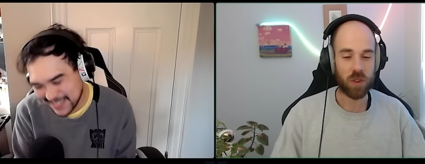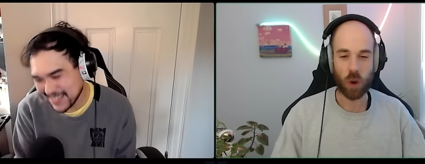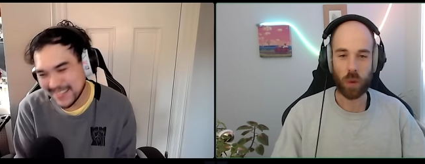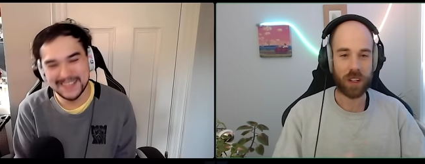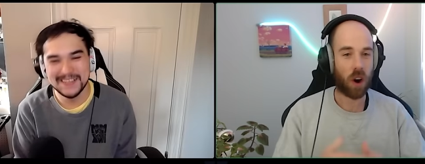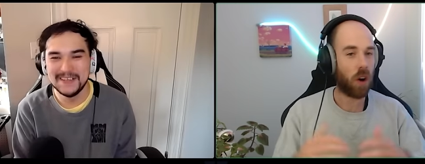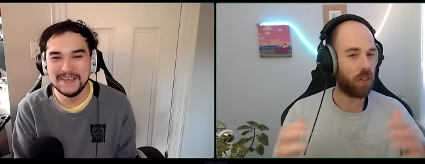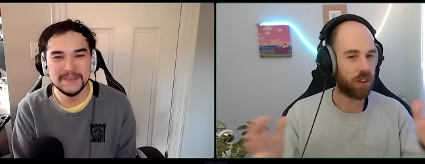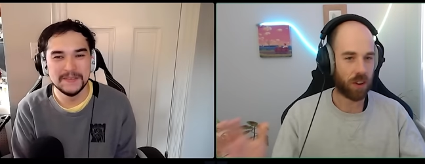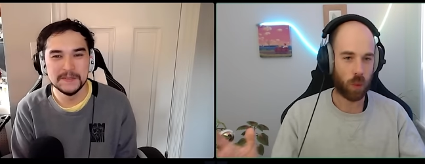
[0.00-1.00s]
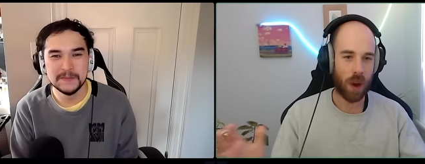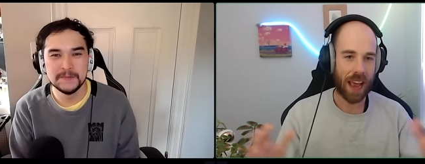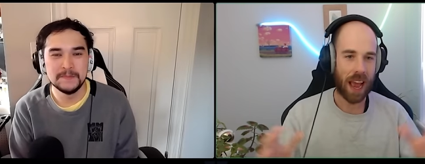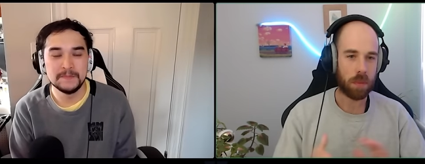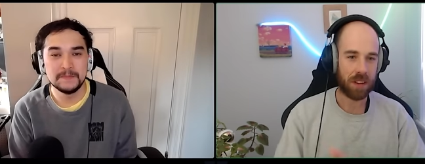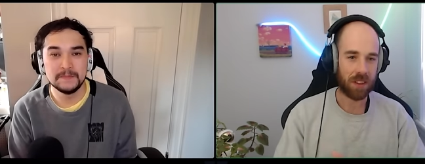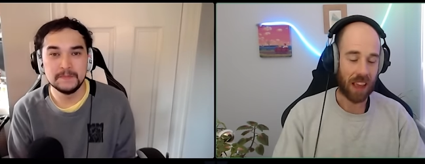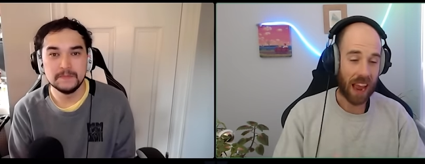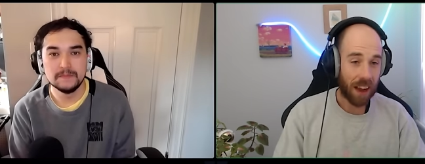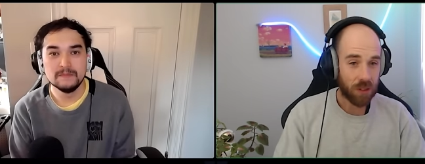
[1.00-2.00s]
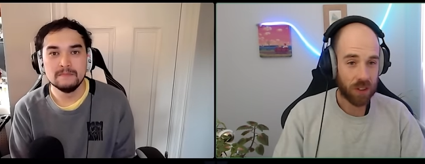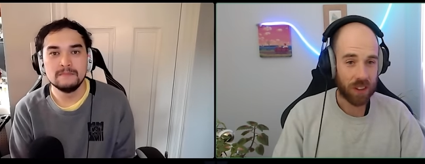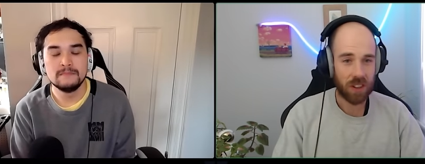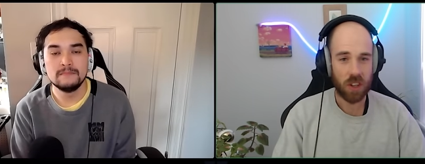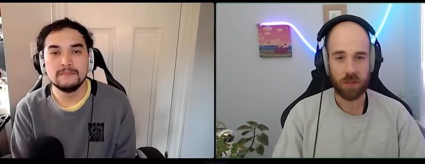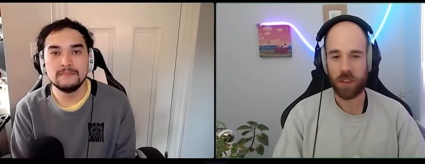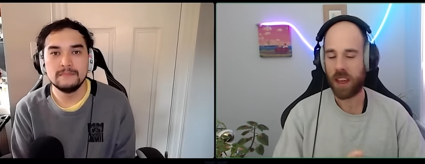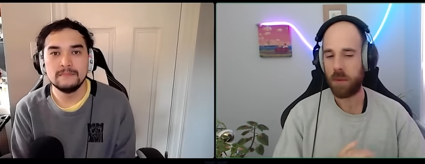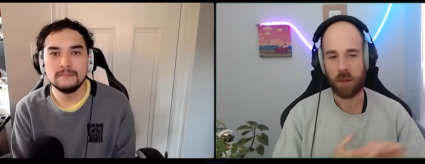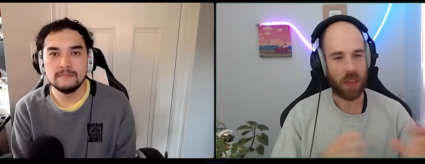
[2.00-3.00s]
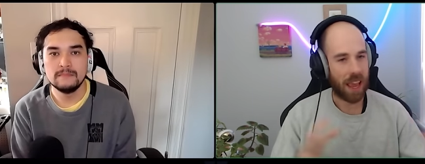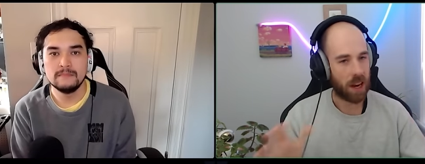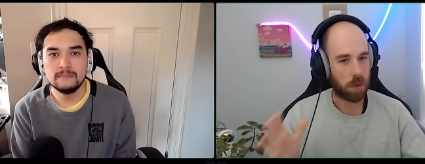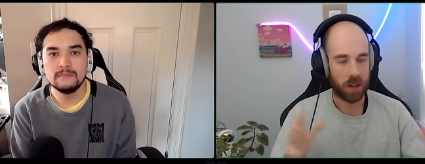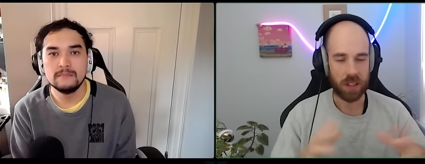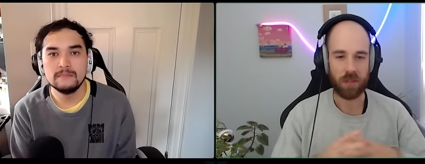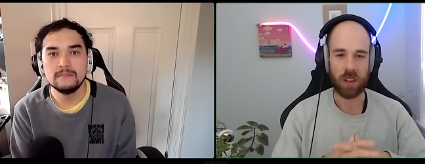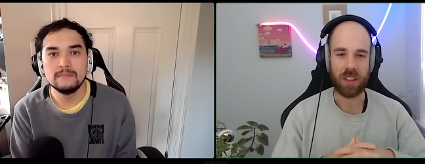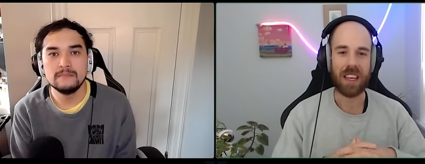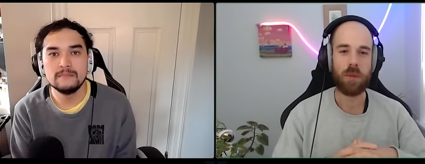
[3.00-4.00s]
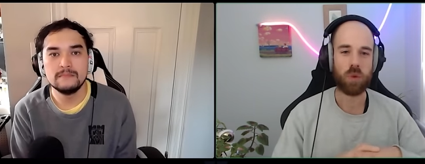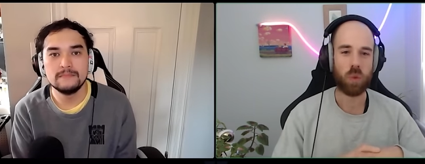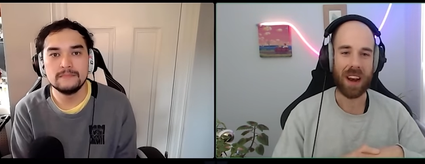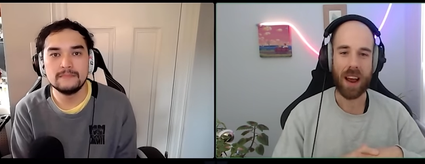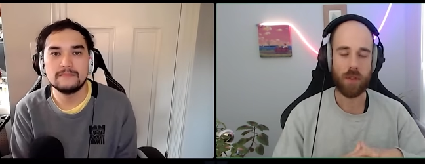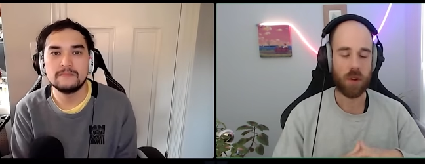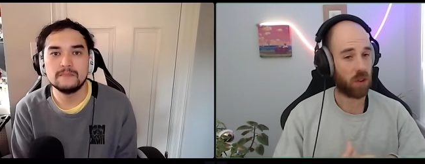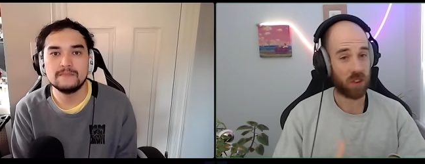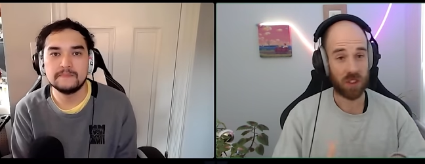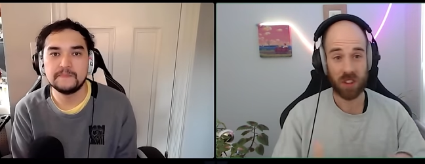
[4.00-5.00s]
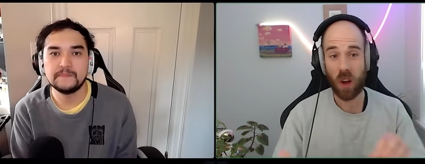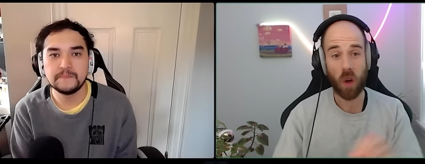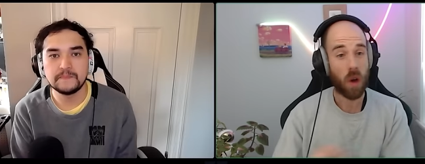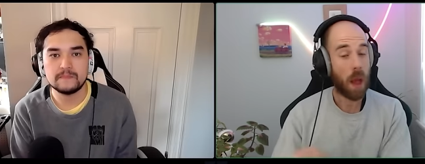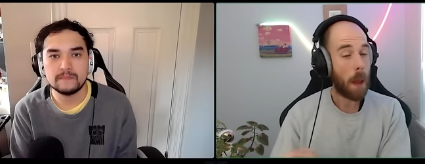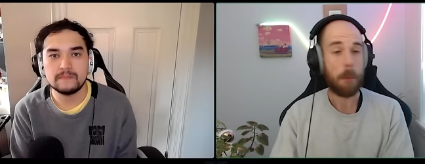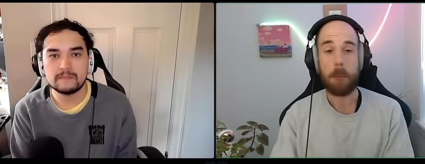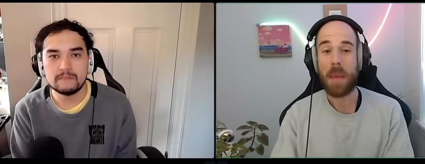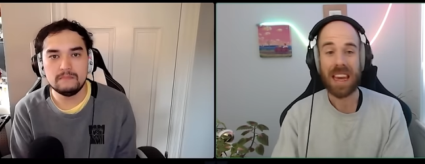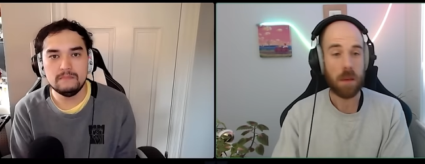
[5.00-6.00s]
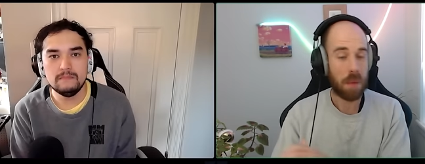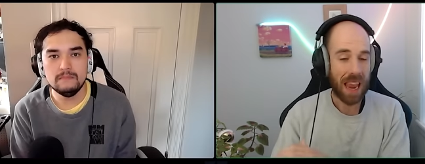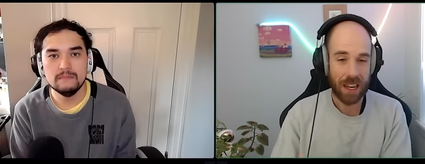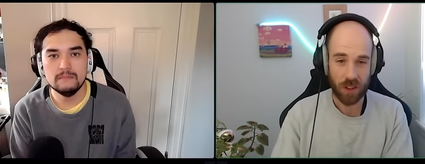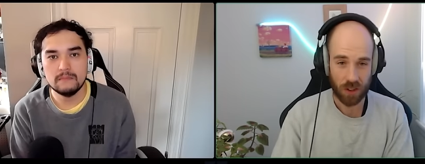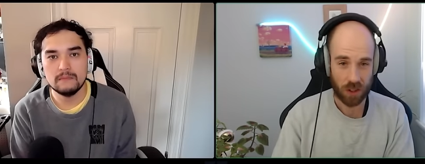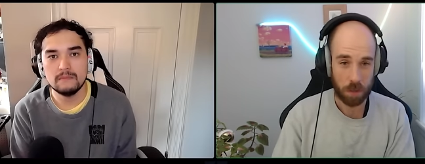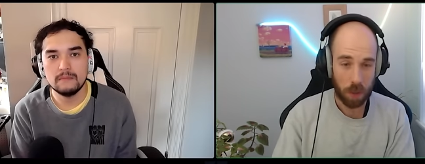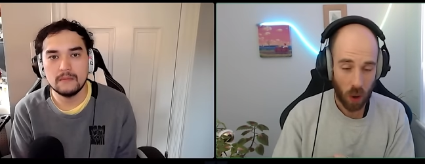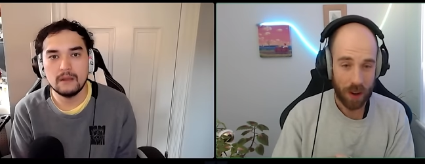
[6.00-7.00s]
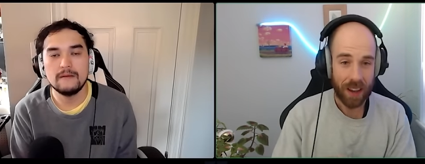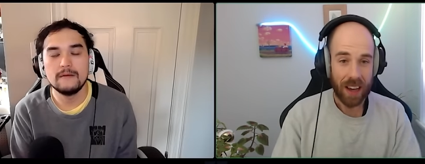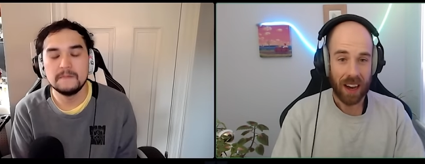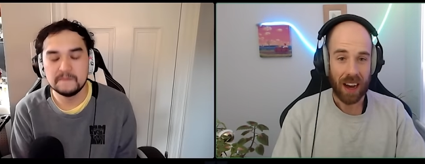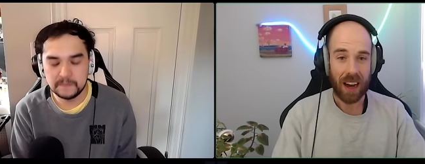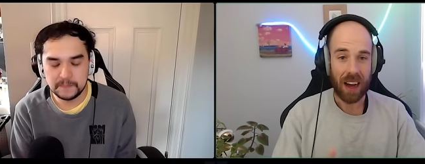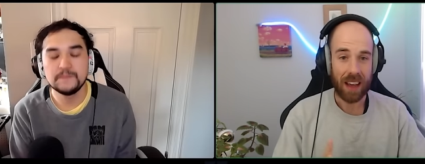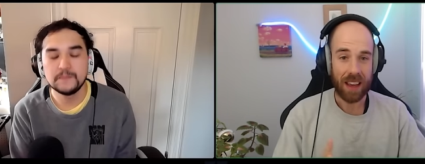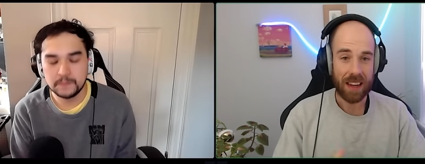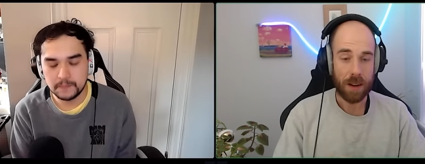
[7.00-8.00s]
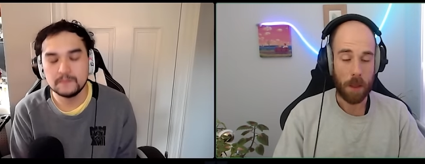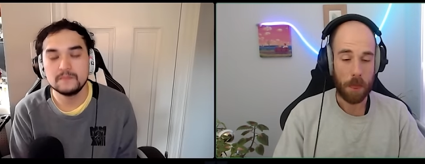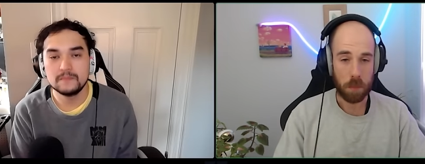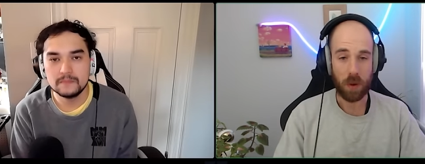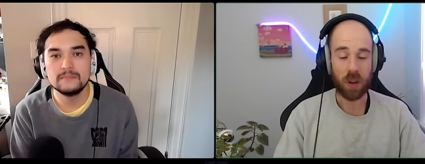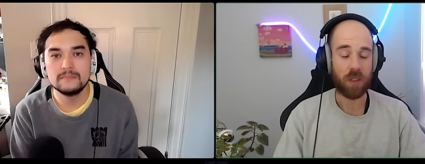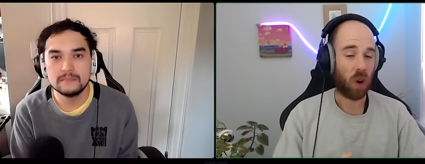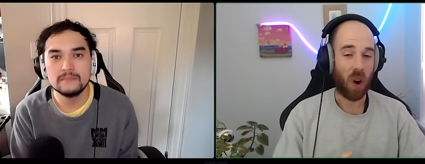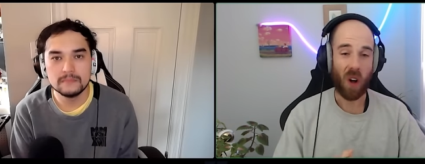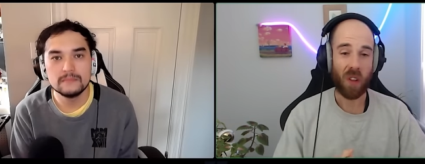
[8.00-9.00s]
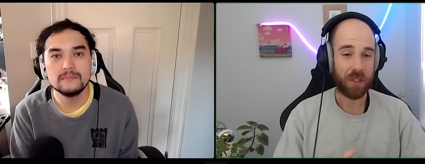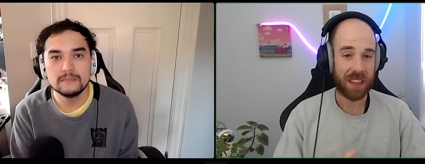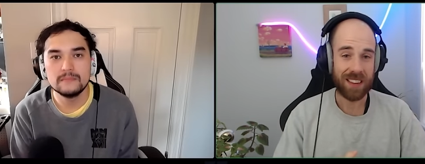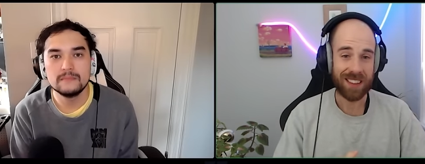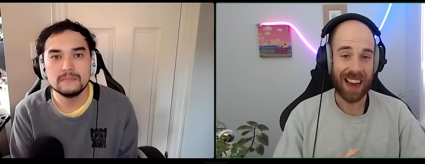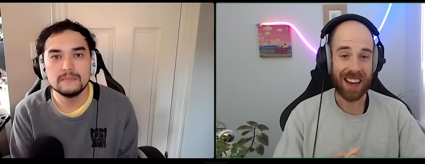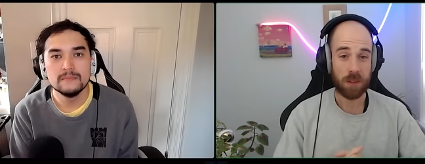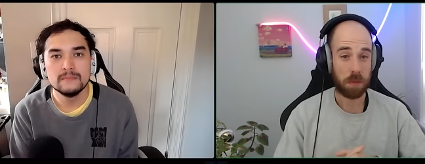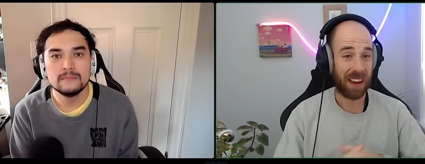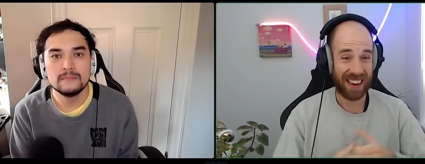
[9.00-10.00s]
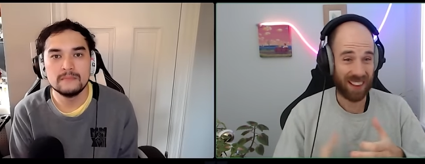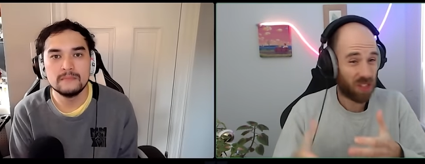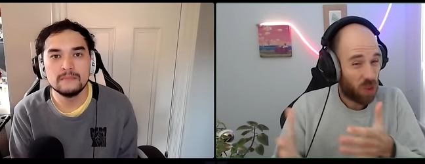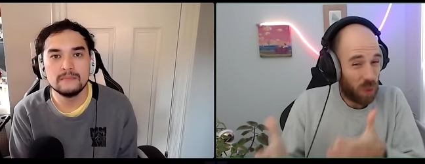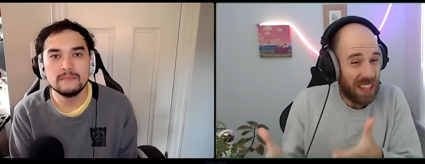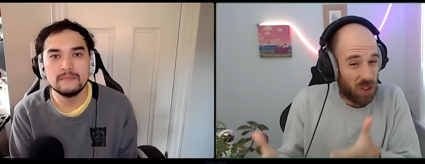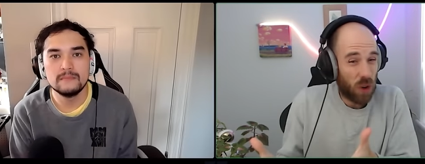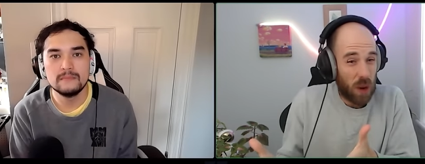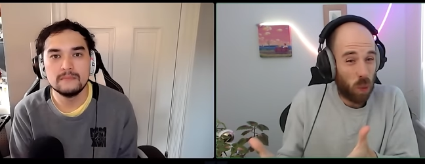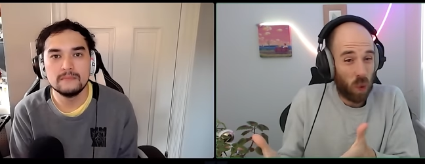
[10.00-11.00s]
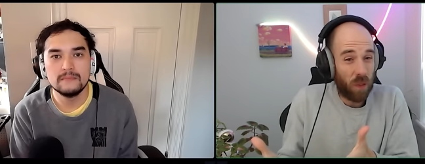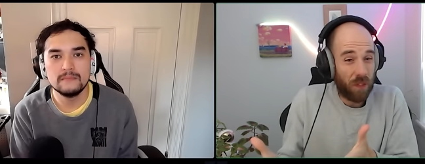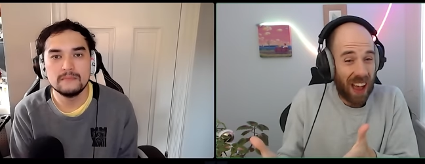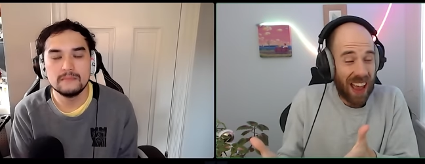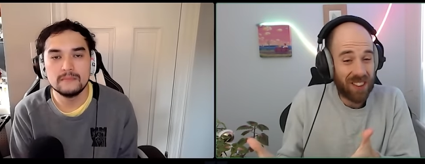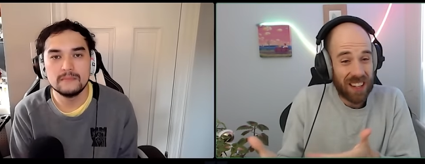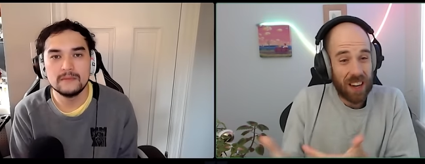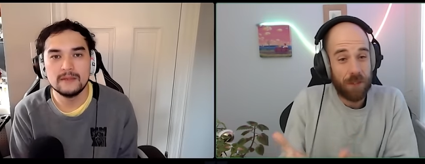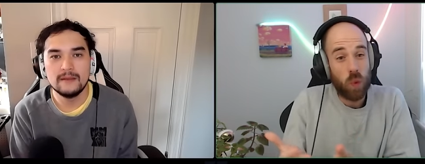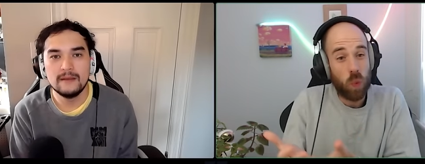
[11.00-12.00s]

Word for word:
Speaker 1: So, regardless of what happens after this year for them, if they end up on different teams, whatever, there's still many pages to put uh, in the book for all of these guys. But three straight world finals, and if you